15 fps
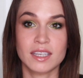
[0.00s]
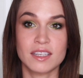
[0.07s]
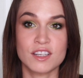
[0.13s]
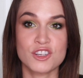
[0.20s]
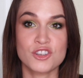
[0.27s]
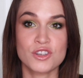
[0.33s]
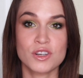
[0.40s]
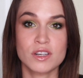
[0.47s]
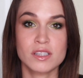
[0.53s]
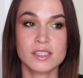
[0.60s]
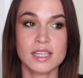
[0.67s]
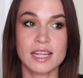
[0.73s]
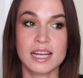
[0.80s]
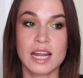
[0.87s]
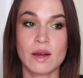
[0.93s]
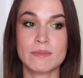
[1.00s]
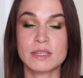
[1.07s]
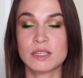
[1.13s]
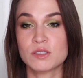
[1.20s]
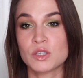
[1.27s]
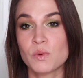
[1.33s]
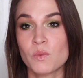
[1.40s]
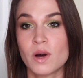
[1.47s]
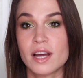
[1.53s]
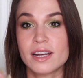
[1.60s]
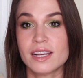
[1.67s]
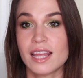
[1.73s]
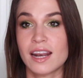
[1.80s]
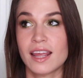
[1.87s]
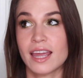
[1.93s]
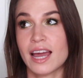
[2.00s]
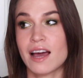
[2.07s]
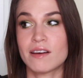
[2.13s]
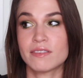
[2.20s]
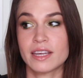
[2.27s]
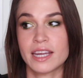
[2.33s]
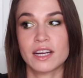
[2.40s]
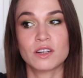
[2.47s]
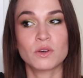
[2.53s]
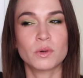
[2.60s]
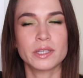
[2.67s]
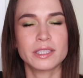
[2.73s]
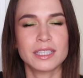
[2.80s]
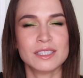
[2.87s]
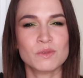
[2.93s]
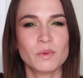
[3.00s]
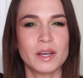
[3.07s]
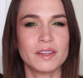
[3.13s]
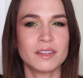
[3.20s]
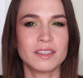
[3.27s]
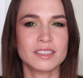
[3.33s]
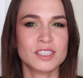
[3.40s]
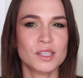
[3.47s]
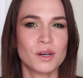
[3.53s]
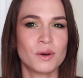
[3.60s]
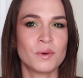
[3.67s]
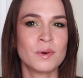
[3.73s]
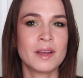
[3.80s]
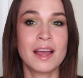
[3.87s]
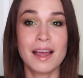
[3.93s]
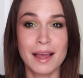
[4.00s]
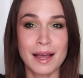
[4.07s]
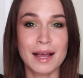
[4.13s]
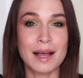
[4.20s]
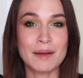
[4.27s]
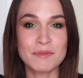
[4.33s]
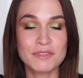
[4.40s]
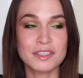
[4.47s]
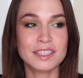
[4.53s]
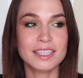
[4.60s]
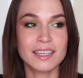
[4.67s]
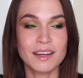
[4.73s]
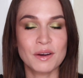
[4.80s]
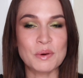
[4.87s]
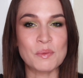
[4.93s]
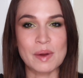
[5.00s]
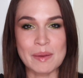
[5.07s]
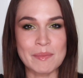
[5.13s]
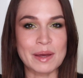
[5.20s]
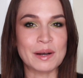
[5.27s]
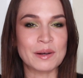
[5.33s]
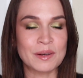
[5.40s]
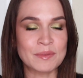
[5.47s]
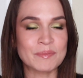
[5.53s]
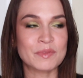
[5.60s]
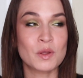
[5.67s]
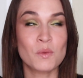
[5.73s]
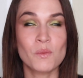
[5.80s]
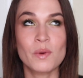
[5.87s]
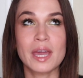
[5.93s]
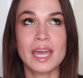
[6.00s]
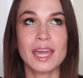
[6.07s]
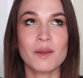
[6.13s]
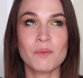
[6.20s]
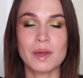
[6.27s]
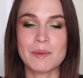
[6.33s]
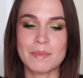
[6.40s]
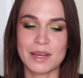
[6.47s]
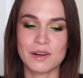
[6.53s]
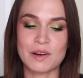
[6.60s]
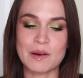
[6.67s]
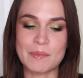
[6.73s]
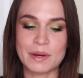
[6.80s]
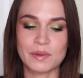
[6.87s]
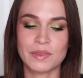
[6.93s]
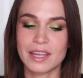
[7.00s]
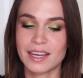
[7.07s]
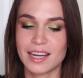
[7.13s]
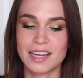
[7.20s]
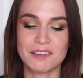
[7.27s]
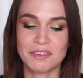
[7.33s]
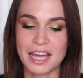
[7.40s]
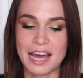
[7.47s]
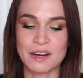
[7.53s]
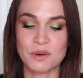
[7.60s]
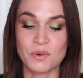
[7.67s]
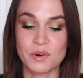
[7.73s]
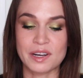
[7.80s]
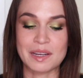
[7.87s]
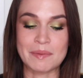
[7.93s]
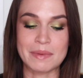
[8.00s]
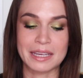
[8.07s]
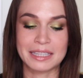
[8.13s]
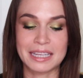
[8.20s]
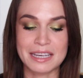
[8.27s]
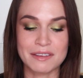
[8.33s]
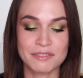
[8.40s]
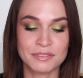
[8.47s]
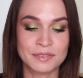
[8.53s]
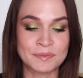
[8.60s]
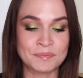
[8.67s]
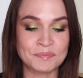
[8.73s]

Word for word: conditioners and now I'm down to 1, and I have a hair oil as well. So I'm feeling way better, way better about that kind of category in my life.